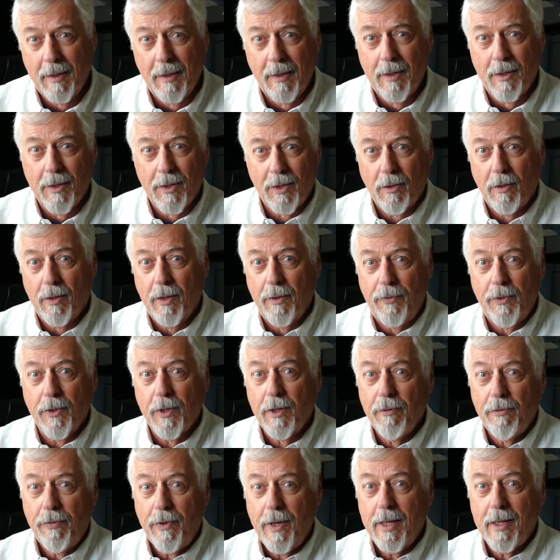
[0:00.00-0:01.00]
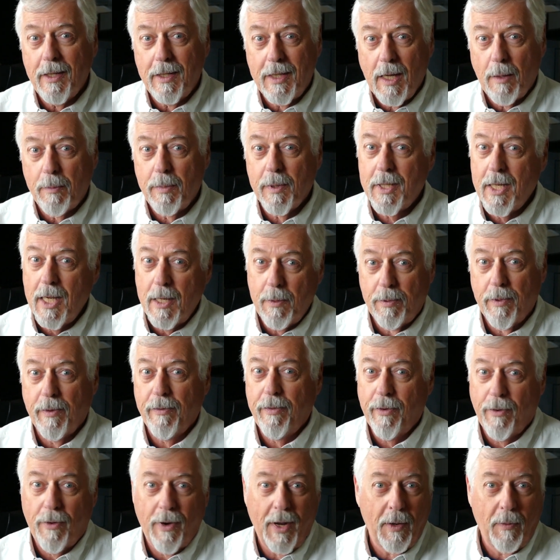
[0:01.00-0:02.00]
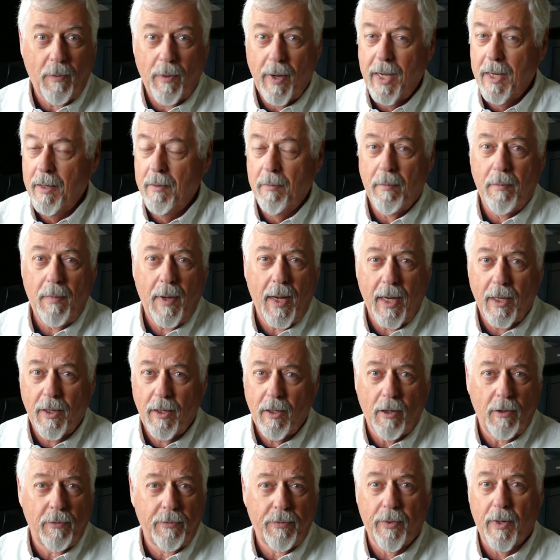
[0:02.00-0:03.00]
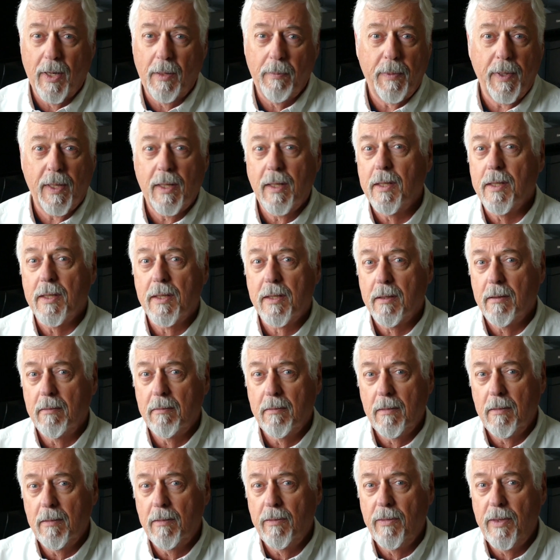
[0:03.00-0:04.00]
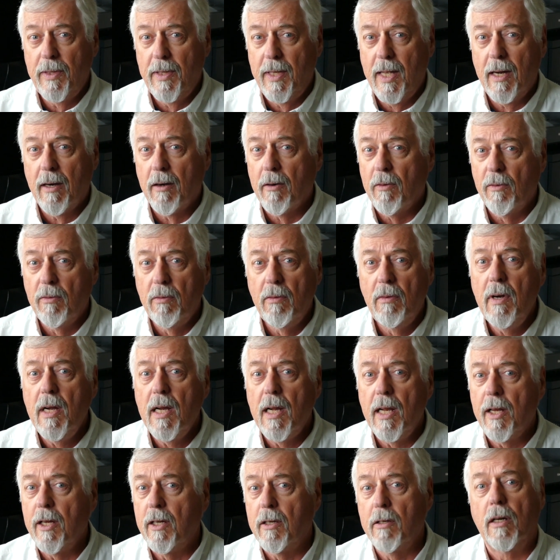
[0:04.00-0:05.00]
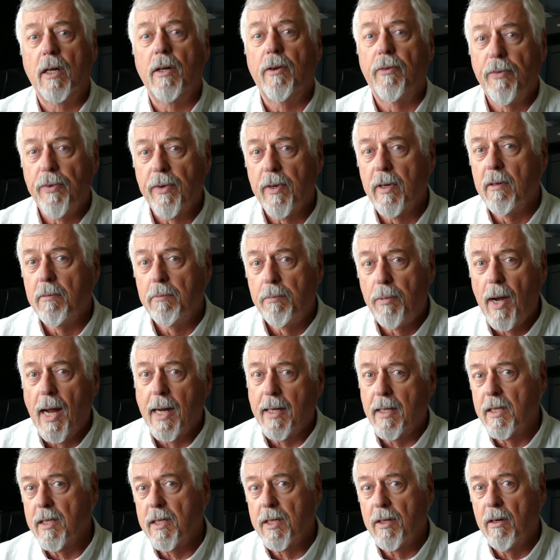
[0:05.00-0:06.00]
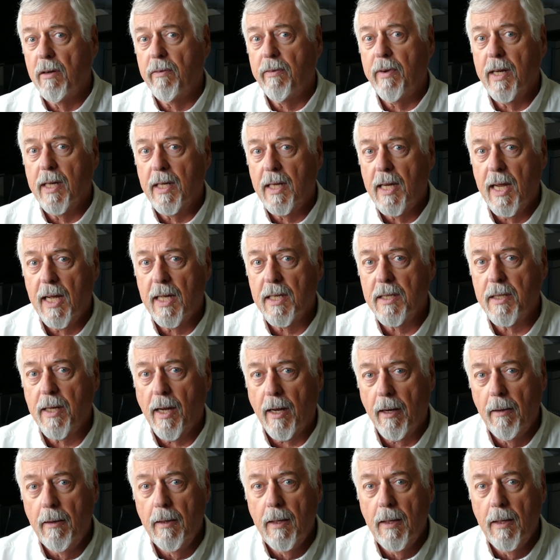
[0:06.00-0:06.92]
So if you can find a double taper of the right weight, man, go for it, because they're really good for practicing overhead casting.